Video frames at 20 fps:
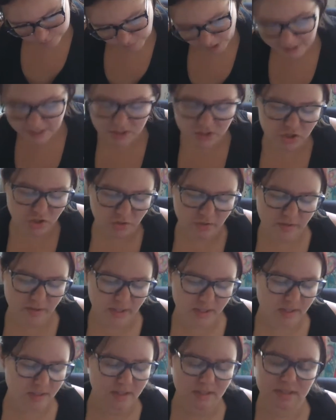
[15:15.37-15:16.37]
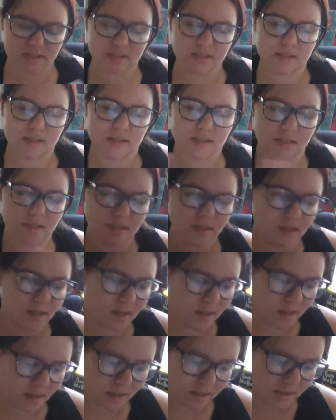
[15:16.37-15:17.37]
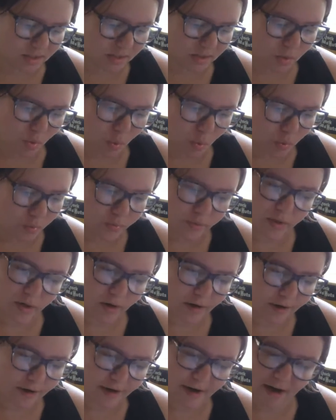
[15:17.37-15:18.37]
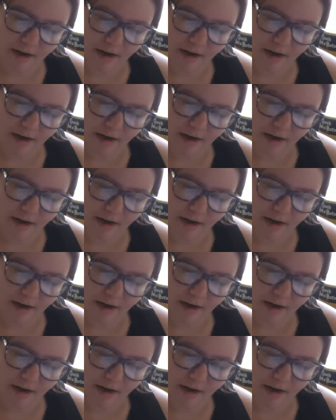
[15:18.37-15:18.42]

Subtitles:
I can show you these because this is old art